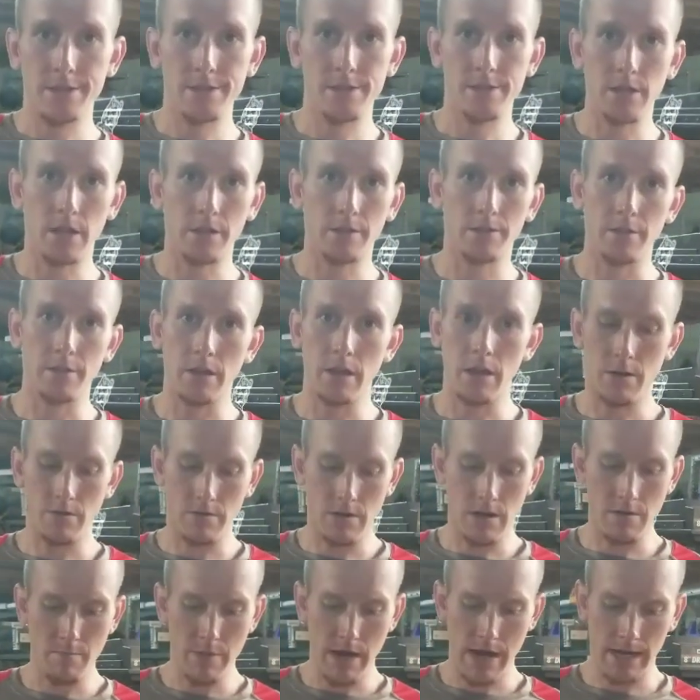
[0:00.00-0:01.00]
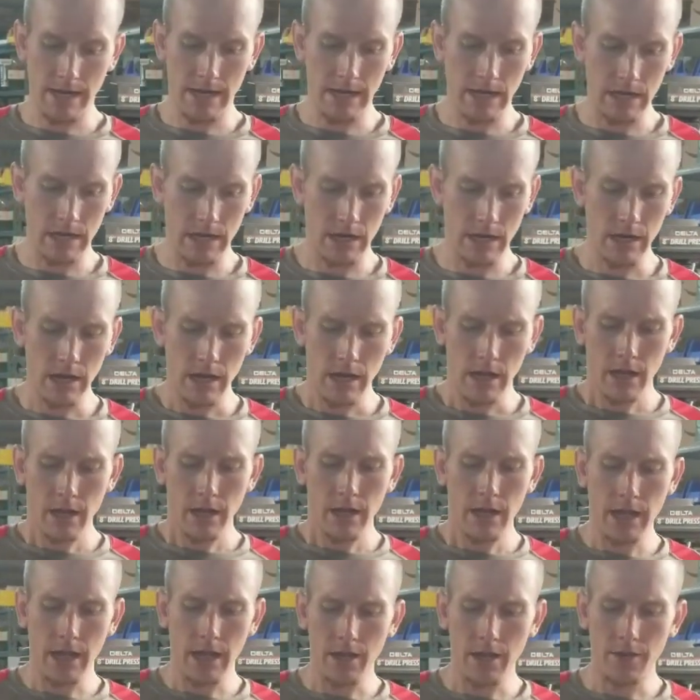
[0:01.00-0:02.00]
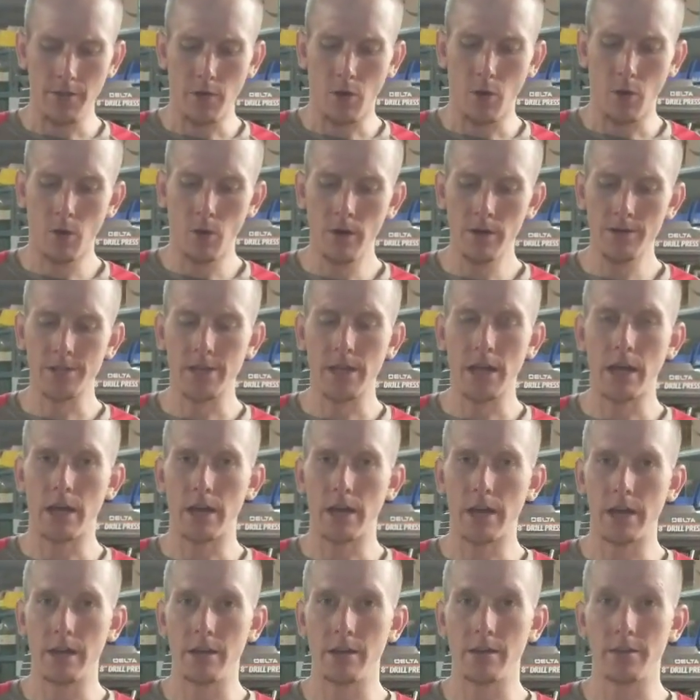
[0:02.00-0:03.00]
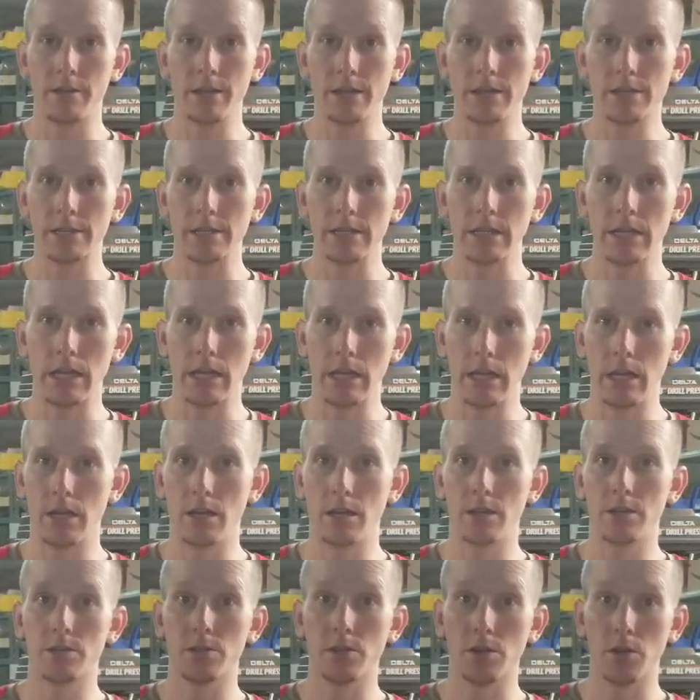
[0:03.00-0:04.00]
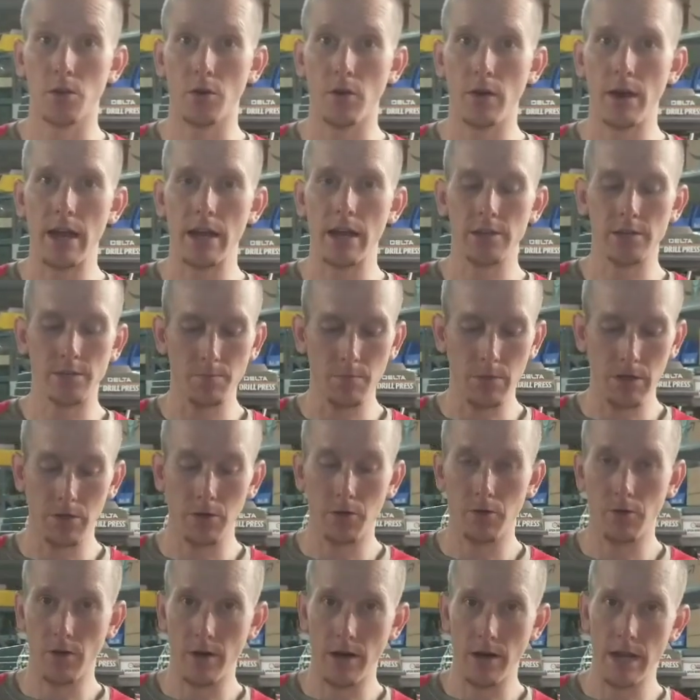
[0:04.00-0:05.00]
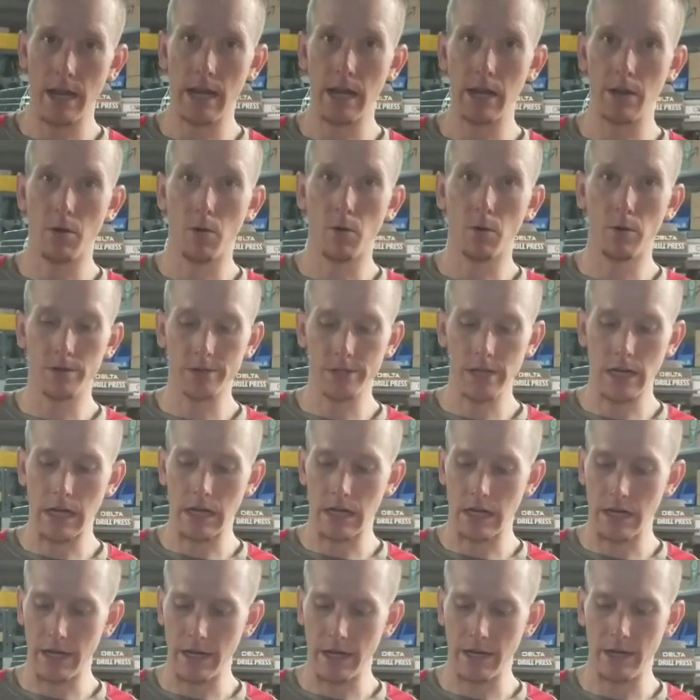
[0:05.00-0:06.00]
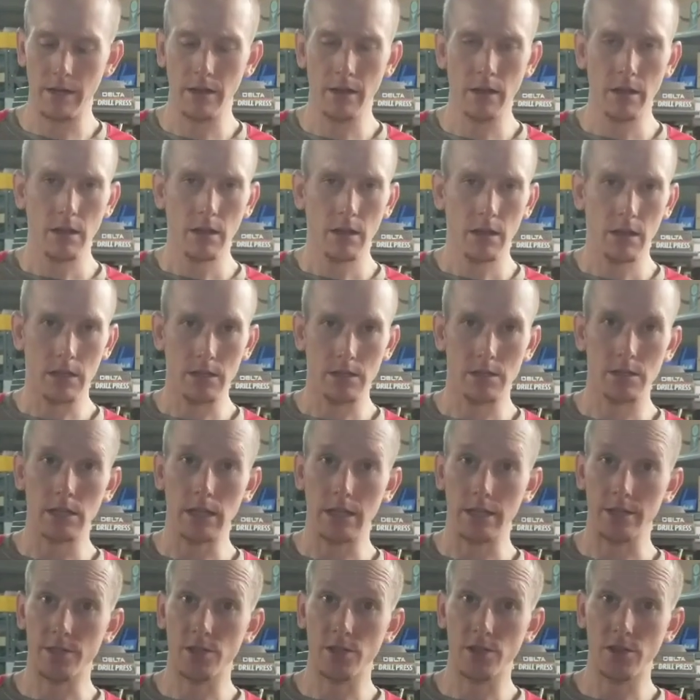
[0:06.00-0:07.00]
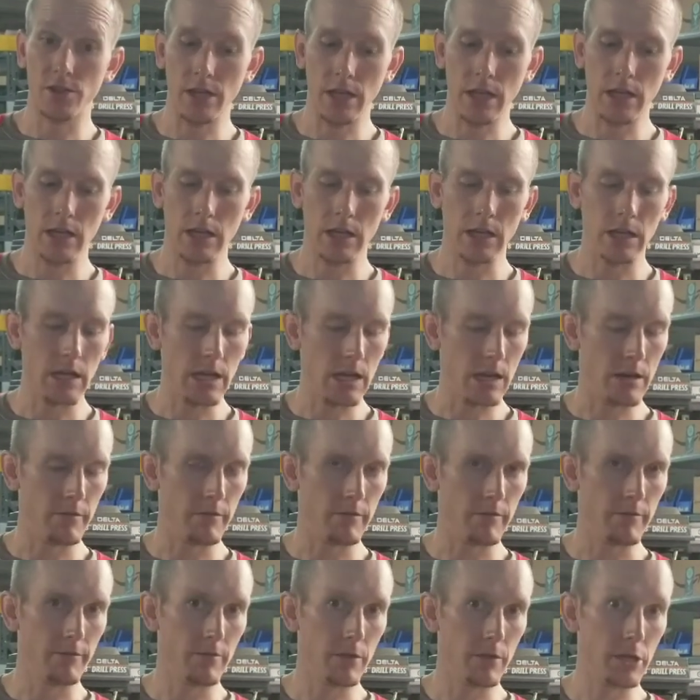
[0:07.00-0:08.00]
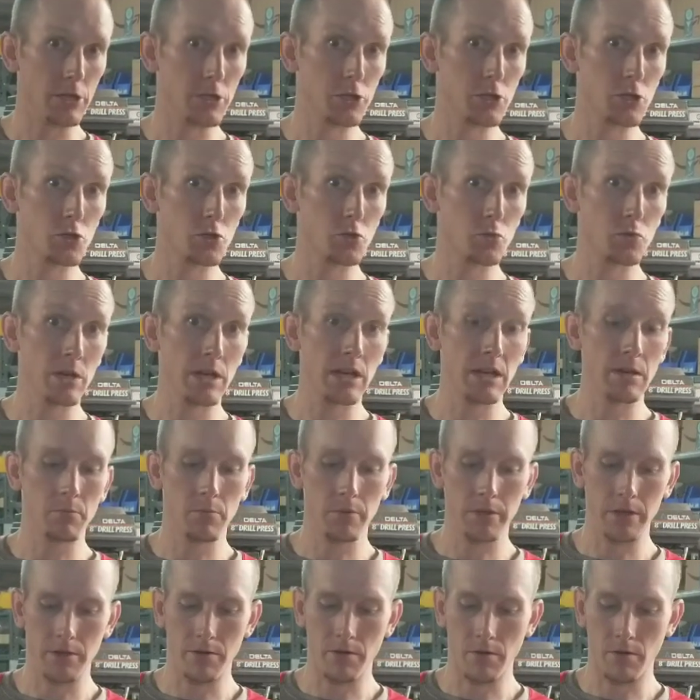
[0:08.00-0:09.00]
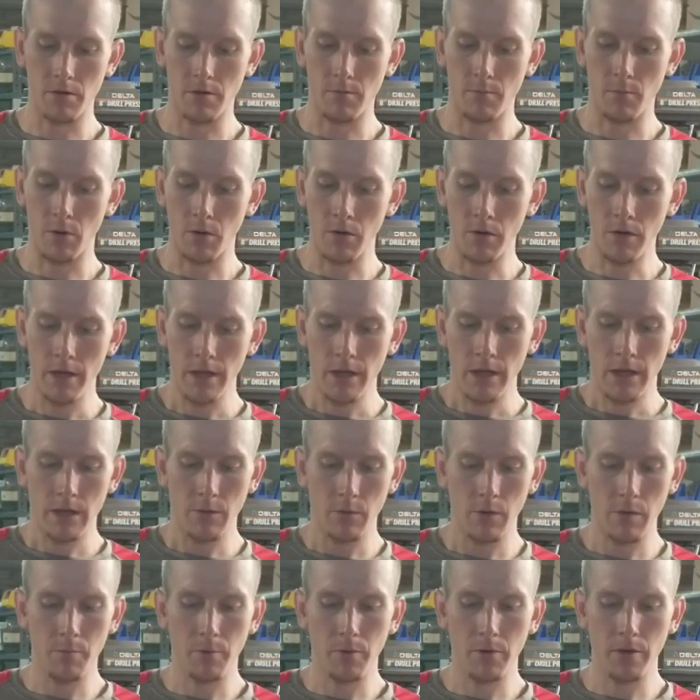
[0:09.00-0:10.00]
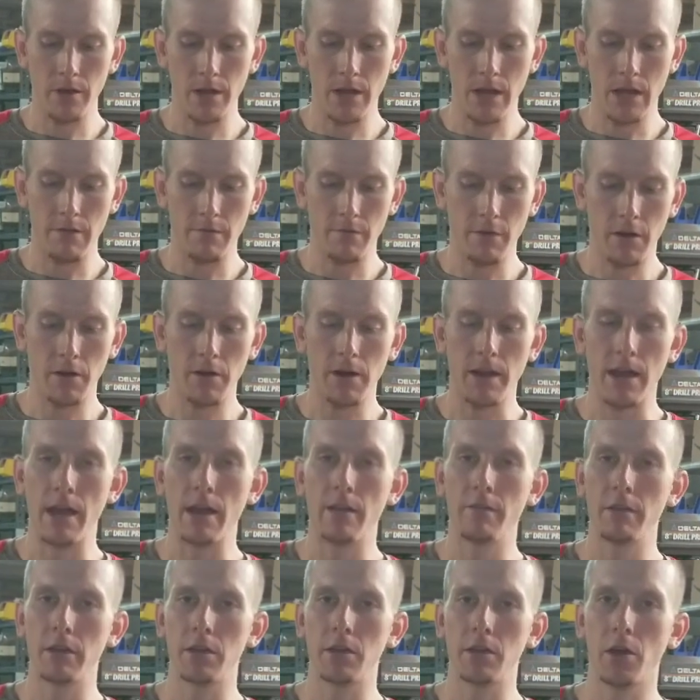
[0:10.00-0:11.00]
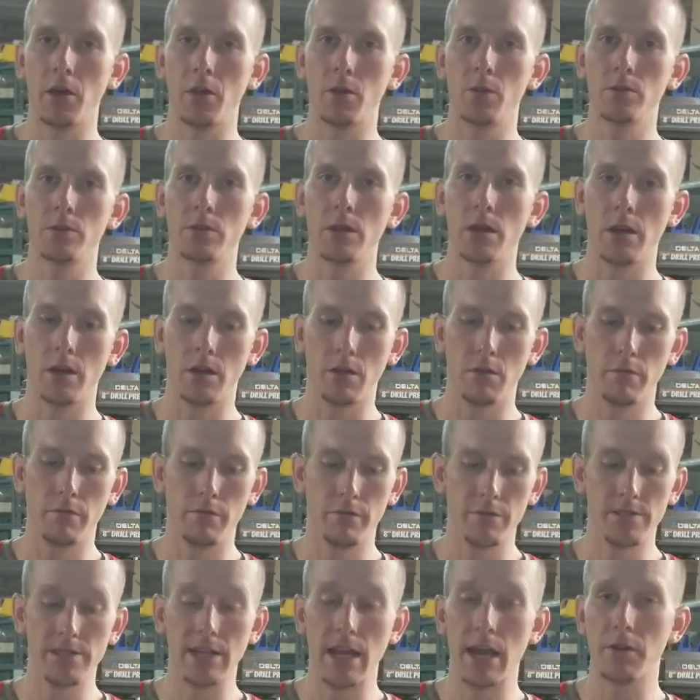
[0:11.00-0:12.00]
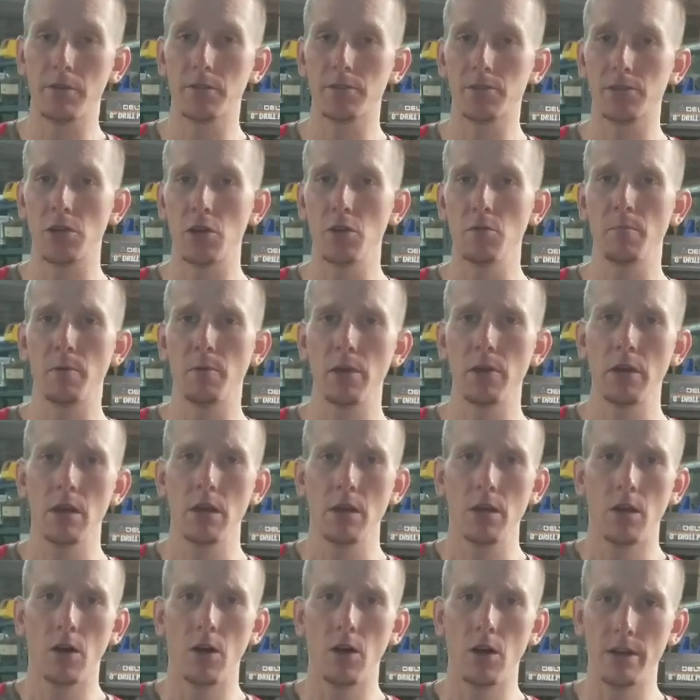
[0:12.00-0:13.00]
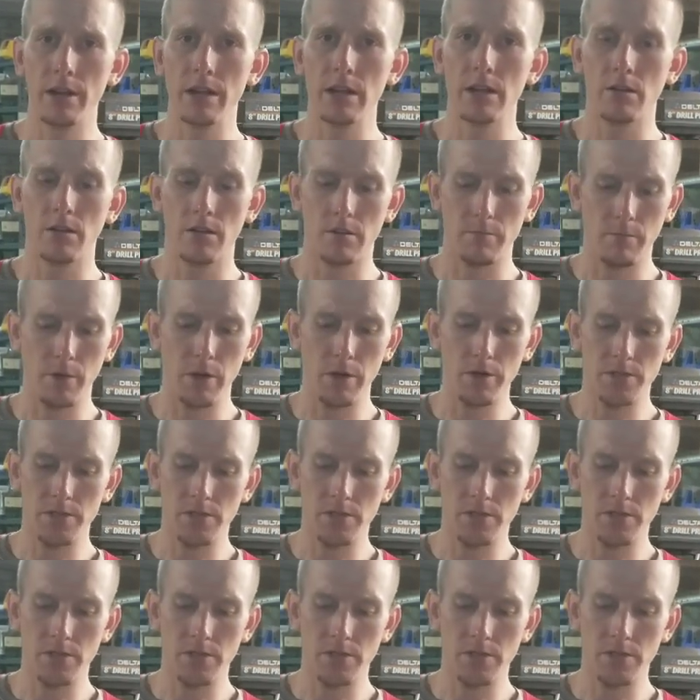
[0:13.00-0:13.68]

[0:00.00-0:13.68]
stuck the gun right back in it. And the horsehide, this is Craftsman grade horsehide. It's thick and extremely durable. We put a very heavy coat of saddle soap on it on both